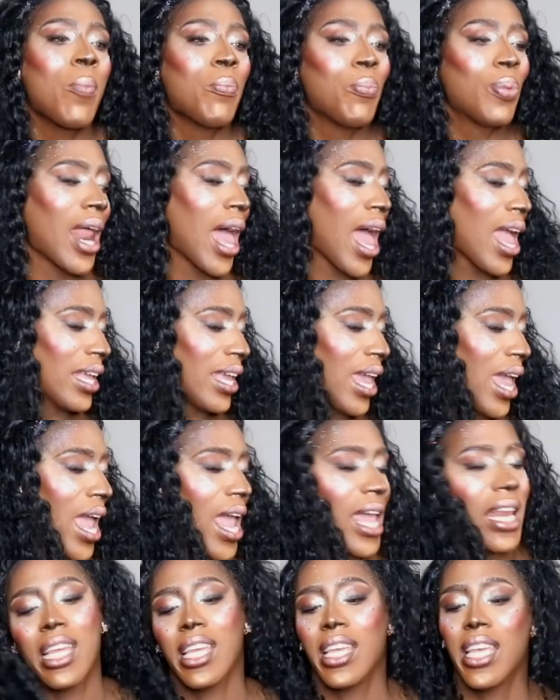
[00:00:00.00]
but I
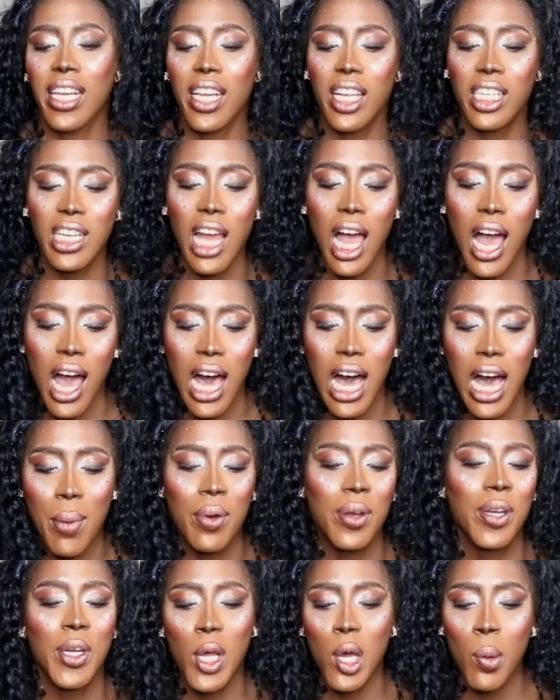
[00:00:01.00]
can't get a
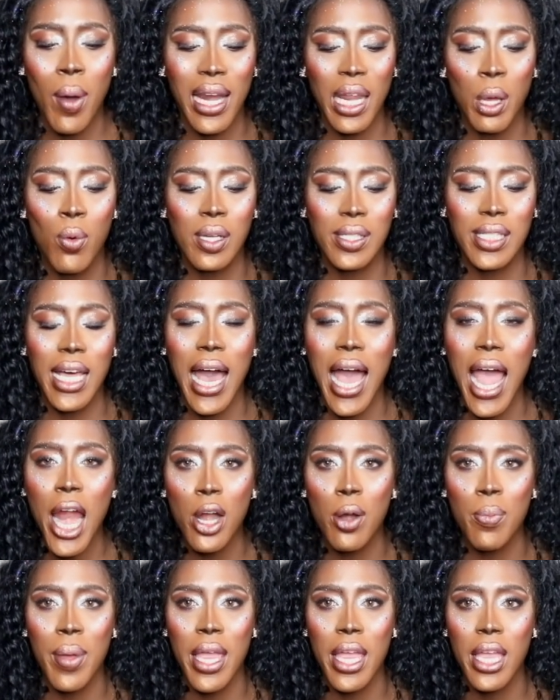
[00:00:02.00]
job. Nobody wants to
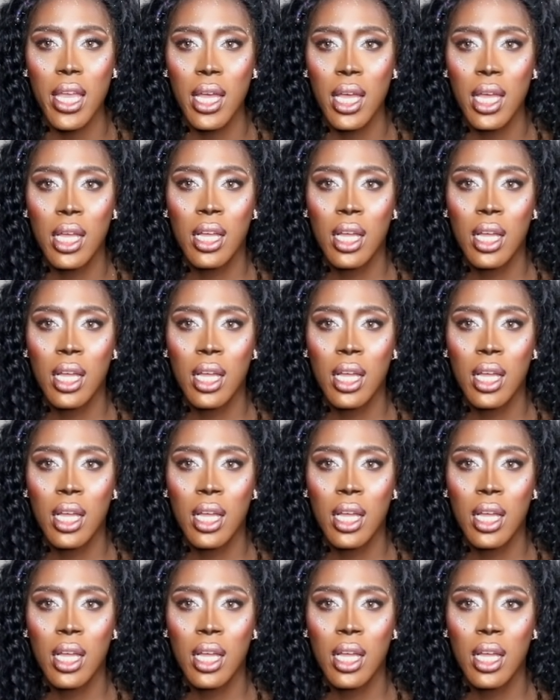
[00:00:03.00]
hire me.